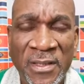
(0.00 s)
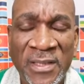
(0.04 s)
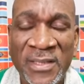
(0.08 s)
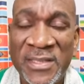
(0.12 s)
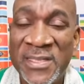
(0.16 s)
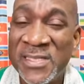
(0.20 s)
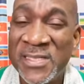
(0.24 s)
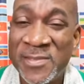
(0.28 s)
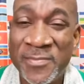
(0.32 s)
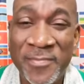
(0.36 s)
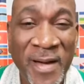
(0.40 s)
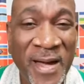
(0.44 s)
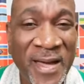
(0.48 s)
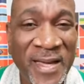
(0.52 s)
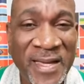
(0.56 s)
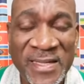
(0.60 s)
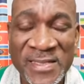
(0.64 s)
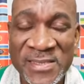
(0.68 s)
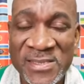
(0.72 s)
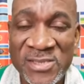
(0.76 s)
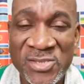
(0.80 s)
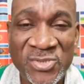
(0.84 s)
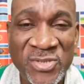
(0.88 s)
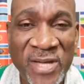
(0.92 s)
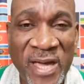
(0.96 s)
It is by
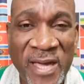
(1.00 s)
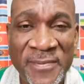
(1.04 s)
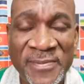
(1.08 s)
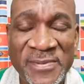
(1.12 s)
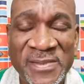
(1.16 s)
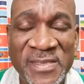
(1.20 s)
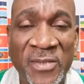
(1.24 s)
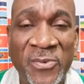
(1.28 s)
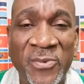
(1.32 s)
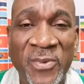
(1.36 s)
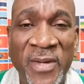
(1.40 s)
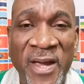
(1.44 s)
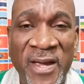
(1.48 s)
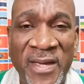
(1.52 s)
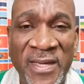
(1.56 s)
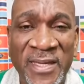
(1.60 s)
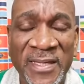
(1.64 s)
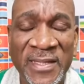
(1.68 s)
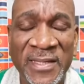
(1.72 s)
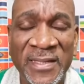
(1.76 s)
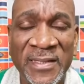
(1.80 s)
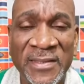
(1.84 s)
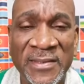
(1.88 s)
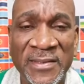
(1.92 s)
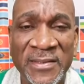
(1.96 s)
his stripes that we are
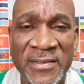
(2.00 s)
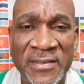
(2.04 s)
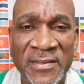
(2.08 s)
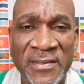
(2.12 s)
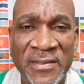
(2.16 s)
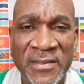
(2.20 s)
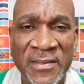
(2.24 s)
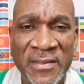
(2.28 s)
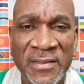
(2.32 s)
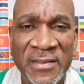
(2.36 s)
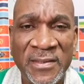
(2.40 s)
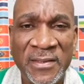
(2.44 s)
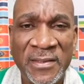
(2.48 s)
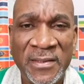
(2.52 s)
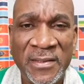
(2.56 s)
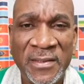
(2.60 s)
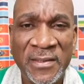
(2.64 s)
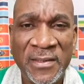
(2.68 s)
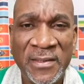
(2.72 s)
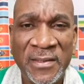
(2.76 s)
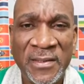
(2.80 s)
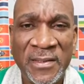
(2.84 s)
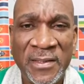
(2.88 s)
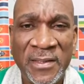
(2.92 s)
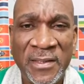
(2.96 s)
healed.
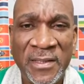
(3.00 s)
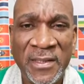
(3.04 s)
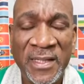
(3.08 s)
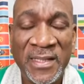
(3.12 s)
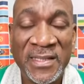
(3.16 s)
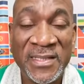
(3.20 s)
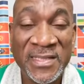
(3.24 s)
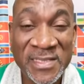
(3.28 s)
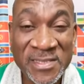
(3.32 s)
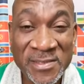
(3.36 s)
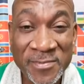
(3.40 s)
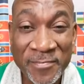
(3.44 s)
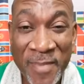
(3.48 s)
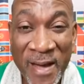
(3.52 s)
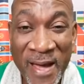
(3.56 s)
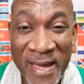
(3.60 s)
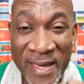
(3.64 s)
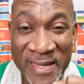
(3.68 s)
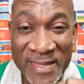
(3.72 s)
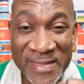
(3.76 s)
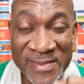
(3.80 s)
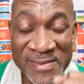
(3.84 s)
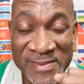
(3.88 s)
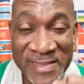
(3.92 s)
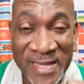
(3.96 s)
It is by
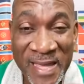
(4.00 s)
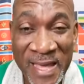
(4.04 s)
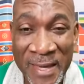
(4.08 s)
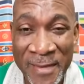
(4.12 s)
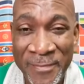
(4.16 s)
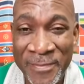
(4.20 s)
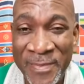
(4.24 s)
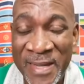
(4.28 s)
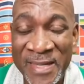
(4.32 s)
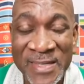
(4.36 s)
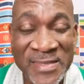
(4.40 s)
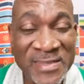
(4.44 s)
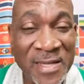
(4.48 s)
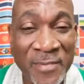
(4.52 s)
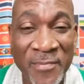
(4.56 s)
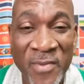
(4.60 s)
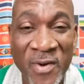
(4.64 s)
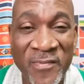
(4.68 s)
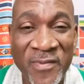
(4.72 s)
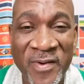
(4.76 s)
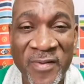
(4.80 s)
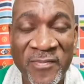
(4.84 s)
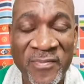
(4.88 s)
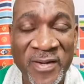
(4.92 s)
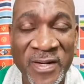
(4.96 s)
his name that is
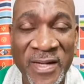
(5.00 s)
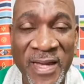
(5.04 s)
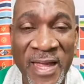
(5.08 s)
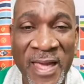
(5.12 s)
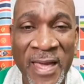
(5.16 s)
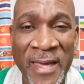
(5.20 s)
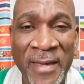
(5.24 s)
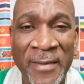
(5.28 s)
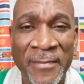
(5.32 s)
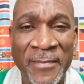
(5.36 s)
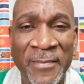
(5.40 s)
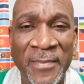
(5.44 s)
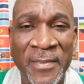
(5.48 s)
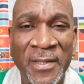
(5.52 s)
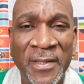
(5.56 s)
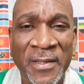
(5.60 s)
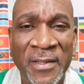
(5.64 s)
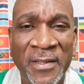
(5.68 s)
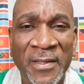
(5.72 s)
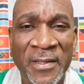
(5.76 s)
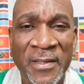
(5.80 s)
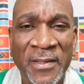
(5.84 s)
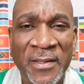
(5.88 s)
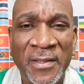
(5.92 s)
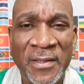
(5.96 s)
above every name
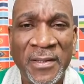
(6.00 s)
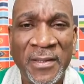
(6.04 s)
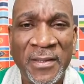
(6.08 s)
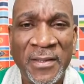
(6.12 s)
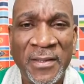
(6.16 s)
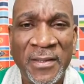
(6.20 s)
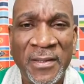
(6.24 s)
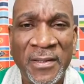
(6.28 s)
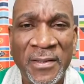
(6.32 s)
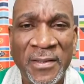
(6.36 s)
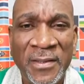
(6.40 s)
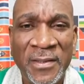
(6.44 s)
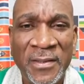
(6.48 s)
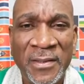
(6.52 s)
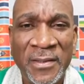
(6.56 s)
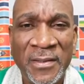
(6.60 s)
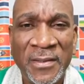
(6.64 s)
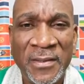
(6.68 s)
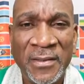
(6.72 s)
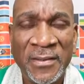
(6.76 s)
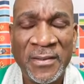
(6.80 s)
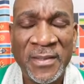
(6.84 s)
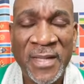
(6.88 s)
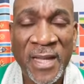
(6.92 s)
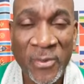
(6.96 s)

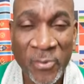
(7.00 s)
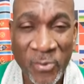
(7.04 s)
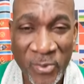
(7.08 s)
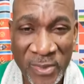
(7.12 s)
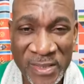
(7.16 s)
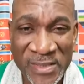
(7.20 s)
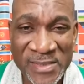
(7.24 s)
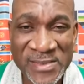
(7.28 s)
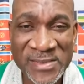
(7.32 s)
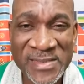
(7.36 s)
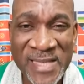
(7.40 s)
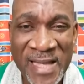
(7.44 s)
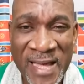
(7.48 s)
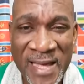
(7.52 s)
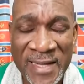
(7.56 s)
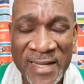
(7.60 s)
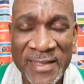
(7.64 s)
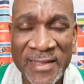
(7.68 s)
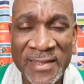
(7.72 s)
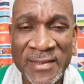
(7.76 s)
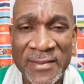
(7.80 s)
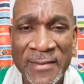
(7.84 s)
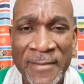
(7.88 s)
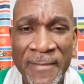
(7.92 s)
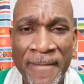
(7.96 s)
that we
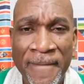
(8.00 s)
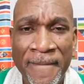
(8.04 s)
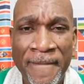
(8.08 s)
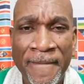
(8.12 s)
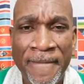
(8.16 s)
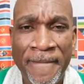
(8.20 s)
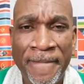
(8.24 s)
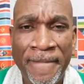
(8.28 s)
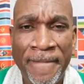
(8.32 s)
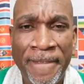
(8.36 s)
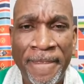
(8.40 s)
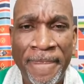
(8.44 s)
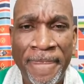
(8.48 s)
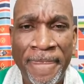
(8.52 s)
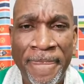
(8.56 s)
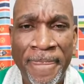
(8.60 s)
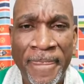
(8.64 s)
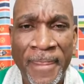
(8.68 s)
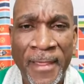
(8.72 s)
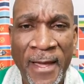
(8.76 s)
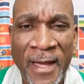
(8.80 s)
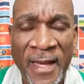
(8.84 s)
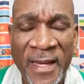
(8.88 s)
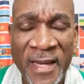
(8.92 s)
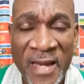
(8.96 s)
stand
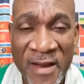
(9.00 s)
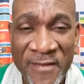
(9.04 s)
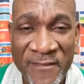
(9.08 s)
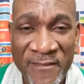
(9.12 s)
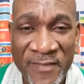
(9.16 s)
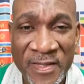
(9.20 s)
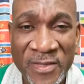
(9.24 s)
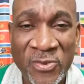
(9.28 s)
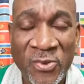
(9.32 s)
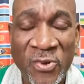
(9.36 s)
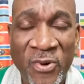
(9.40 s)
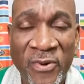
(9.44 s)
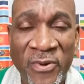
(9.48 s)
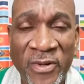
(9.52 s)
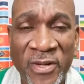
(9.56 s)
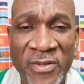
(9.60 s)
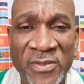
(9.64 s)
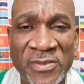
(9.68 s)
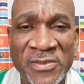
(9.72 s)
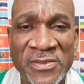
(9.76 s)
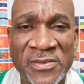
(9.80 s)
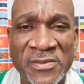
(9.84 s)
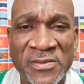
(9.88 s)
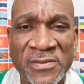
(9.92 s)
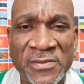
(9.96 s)
and are
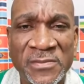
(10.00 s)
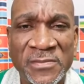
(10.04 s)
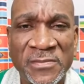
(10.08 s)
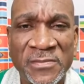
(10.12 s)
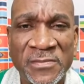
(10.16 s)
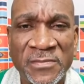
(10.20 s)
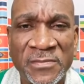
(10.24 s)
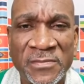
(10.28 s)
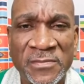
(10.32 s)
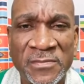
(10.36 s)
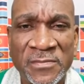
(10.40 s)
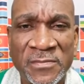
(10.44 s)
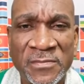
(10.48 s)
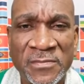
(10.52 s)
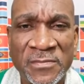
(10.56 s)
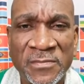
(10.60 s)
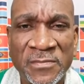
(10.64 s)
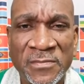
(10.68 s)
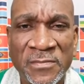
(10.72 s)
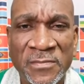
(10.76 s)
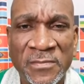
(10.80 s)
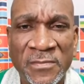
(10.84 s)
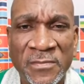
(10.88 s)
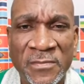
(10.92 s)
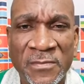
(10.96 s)
victorious.
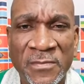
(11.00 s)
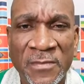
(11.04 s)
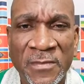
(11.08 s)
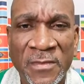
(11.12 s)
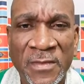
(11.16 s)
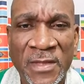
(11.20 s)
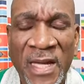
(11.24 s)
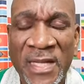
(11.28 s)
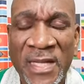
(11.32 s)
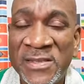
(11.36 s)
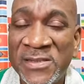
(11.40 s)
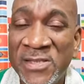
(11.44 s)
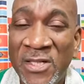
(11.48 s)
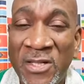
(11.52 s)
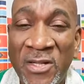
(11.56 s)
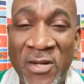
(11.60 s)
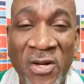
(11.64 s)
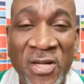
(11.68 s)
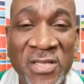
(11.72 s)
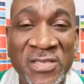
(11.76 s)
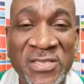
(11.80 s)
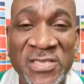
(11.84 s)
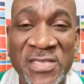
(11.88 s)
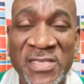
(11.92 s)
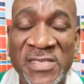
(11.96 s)
And so,
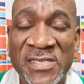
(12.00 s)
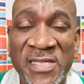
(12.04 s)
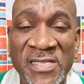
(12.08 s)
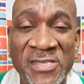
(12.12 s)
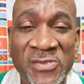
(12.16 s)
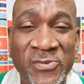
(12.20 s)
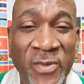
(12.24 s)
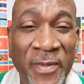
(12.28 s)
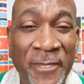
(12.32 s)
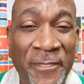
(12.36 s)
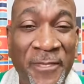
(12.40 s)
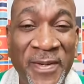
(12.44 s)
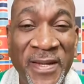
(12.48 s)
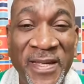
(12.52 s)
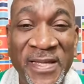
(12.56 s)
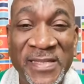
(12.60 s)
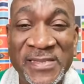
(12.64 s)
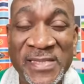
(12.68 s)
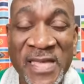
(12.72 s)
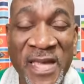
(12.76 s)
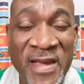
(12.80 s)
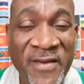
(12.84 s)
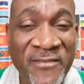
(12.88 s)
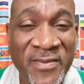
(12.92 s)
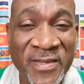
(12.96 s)
Lord Jesus, we
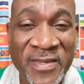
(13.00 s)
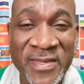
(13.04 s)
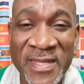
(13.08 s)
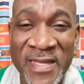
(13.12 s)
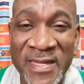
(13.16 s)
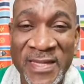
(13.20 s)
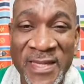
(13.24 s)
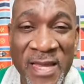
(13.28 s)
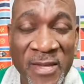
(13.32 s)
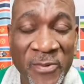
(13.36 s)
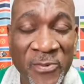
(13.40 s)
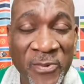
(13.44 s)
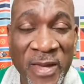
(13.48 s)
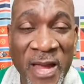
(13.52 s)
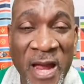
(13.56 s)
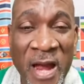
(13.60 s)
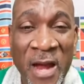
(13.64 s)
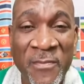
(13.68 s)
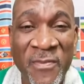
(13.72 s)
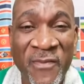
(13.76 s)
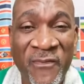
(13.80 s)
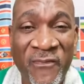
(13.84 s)
place everything that we are